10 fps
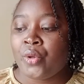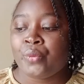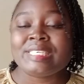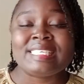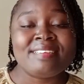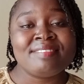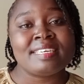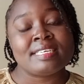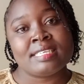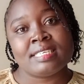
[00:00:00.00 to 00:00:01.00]
When Sylvia
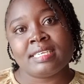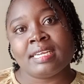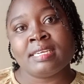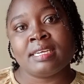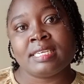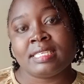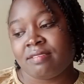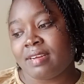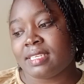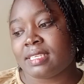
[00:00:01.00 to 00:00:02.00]
resisted his
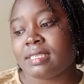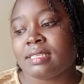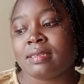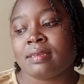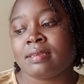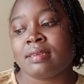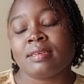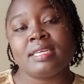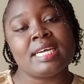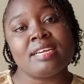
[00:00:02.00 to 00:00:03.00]
advances,
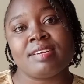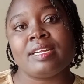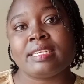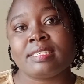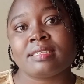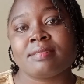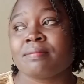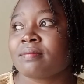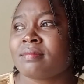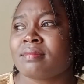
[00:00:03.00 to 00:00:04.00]
he turned violent.
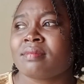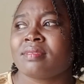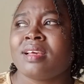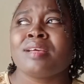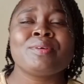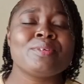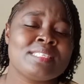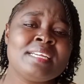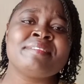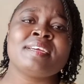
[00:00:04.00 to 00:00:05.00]
Because
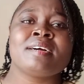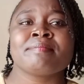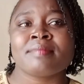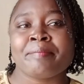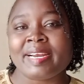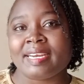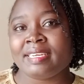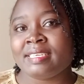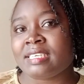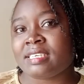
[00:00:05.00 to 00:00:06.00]
Sylvia apparently
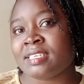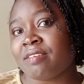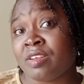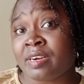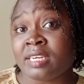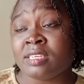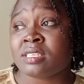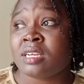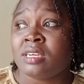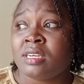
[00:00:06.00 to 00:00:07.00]
didn't reserve the
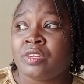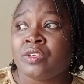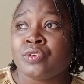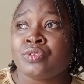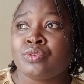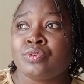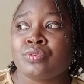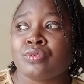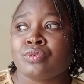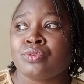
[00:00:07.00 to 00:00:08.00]
rights
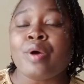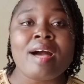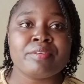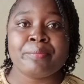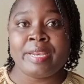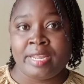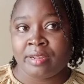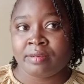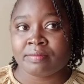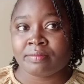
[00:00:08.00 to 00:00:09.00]
to have
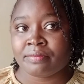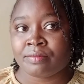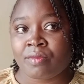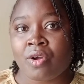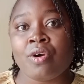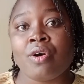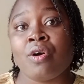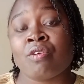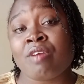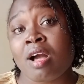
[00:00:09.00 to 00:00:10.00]
opinion
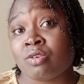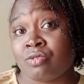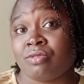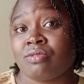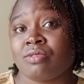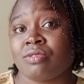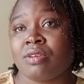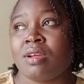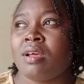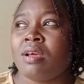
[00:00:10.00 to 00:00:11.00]
of her own,
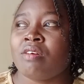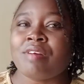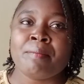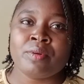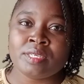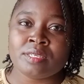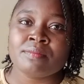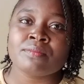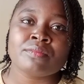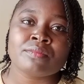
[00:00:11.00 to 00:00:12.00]
of her body,
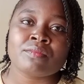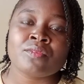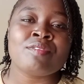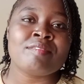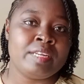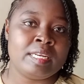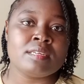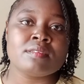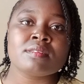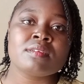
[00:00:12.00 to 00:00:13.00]
of her
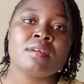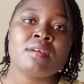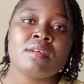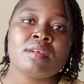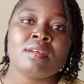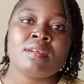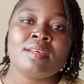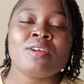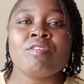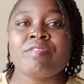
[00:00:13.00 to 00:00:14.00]
feelings,
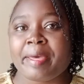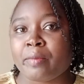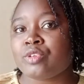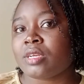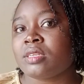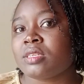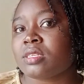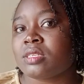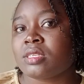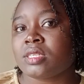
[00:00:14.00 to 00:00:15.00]
and of her emotions.
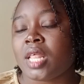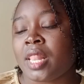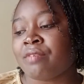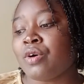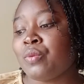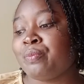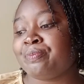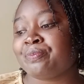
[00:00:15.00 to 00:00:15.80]
Therefore,